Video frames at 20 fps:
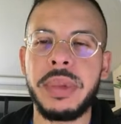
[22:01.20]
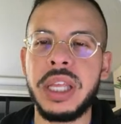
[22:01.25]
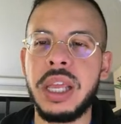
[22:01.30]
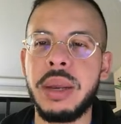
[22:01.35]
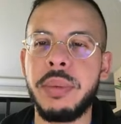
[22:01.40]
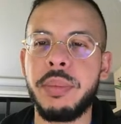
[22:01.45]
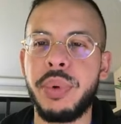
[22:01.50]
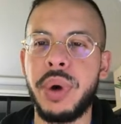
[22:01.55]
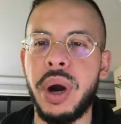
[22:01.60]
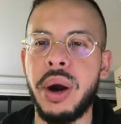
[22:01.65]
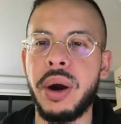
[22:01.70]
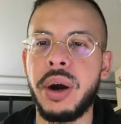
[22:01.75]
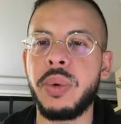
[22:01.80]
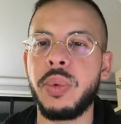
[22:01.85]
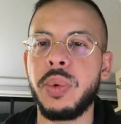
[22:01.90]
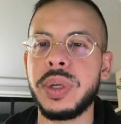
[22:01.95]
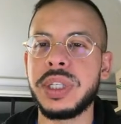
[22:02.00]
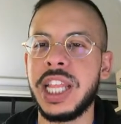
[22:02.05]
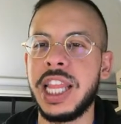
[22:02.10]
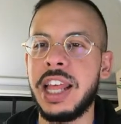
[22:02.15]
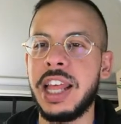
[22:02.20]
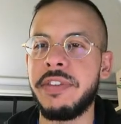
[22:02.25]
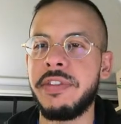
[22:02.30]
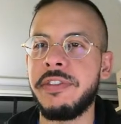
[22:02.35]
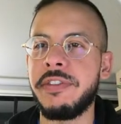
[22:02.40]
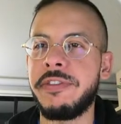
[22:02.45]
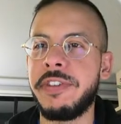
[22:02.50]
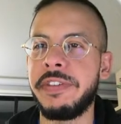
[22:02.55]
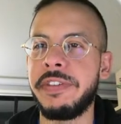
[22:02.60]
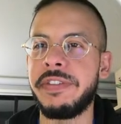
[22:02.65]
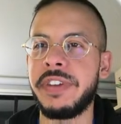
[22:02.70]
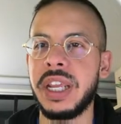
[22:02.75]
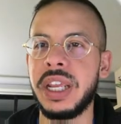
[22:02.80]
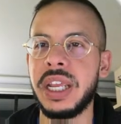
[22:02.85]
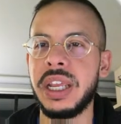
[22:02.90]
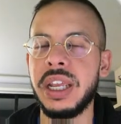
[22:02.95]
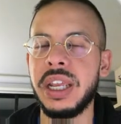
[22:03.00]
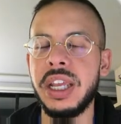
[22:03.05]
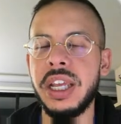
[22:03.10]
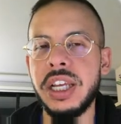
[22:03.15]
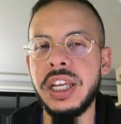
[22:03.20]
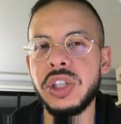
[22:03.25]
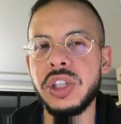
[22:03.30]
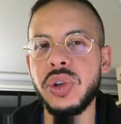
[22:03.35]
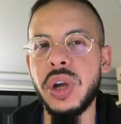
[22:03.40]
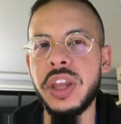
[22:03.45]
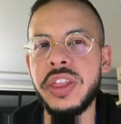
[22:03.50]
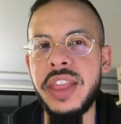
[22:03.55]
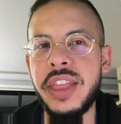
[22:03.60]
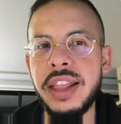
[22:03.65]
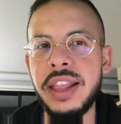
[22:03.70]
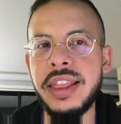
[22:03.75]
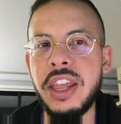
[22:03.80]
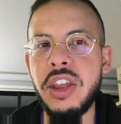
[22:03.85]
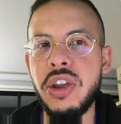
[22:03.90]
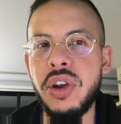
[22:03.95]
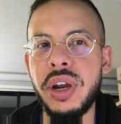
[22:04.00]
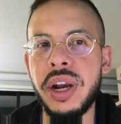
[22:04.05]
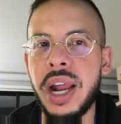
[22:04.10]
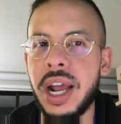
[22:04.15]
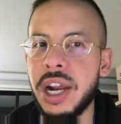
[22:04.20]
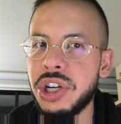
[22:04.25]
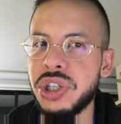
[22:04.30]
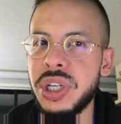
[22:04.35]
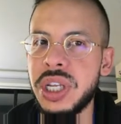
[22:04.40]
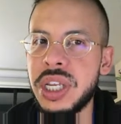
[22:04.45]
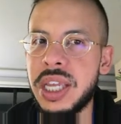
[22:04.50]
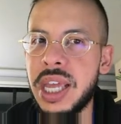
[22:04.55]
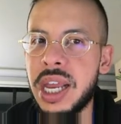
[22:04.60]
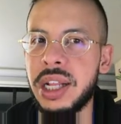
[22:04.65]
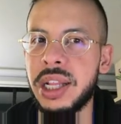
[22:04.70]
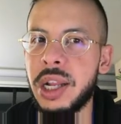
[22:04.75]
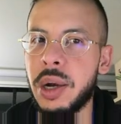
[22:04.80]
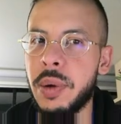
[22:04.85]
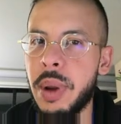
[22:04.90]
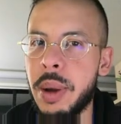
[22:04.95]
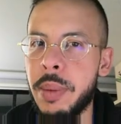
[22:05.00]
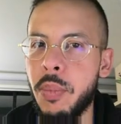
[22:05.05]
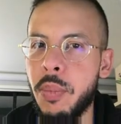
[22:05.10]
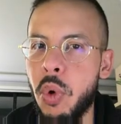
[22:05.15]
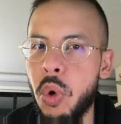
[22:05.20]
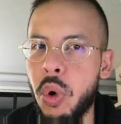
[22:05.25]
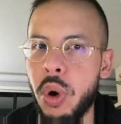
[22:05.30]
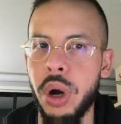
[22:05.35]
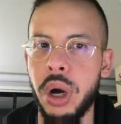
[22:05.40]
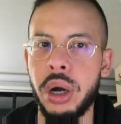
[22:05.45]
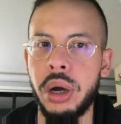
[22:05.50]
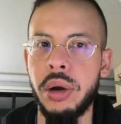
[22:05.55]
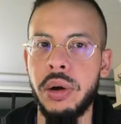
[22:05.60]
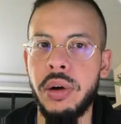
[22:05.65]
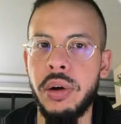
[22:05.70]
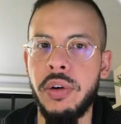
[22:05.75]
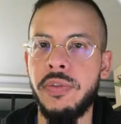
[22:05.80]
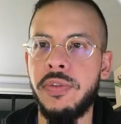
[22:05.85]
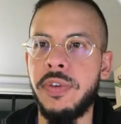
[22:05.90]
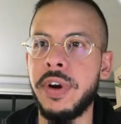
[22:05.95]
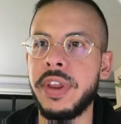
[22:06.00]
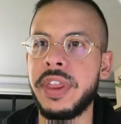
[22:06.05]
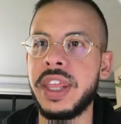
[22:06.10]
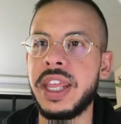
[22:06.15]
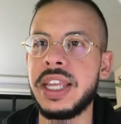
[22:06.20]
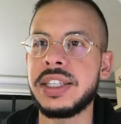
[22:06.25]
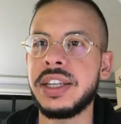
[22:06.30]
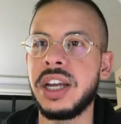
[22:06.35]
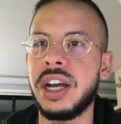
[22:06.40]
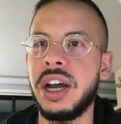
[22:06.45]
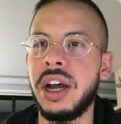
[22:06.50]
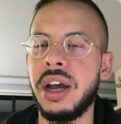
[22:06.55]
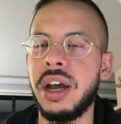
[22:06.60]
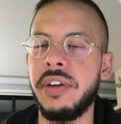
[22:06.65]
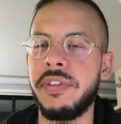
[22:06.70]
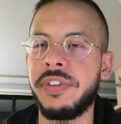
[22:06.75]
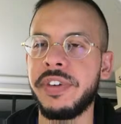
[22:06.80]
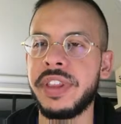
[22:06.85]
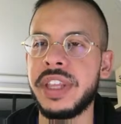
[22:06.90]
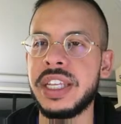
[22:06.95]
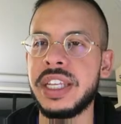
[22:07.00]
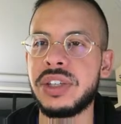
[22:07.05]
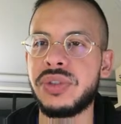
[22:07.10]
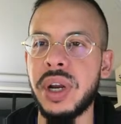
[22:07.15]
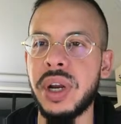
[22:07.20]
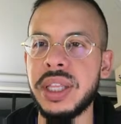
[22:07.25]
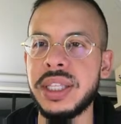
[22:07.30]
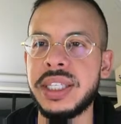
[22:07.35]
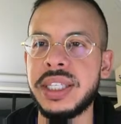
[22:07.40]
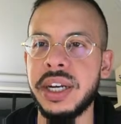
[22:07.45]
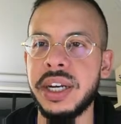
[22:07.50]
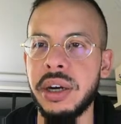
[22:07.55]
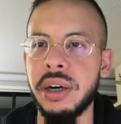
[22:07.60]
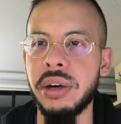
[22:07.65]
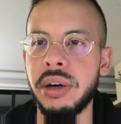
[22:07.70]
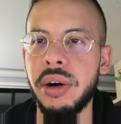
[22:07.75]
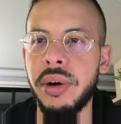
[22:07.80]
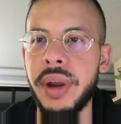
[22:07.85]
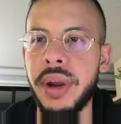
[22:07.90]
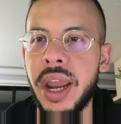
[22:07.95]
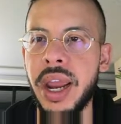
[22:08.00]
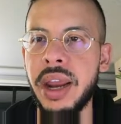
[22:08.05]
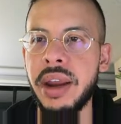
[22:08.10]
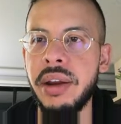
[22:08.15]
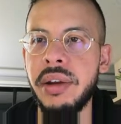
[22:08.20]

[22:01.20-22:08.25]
in Broward was $1,150. So I think that you could actually get a little bit more for these rents here, okay?